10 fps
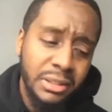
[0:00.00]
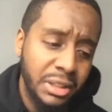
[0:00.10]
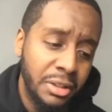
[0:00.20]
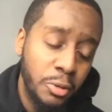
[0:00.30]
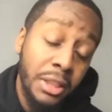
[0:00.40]

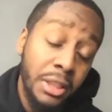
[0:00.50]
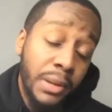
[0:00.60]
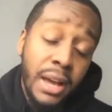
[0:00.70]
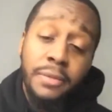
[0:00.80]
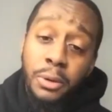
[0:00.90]
And you got the
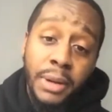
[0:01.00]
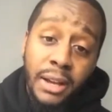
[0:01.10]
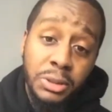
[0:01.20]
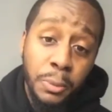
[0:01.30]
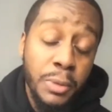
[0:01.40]
platform now,
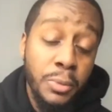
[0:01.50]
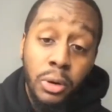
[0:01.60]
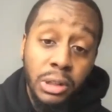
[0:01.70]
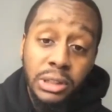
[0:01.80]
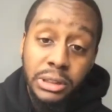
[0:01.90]
so people going
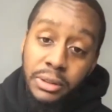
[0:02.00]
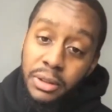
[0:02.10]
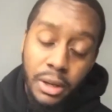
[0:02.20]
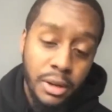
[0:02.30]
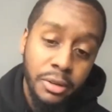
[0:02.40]
to listen.
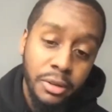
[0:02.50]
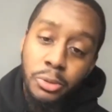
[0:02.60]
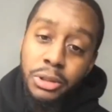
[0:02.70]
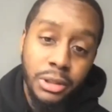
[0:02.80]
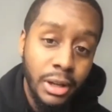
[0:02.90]
You
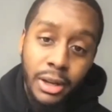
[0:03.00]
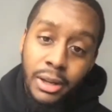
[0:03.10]
could. Listen.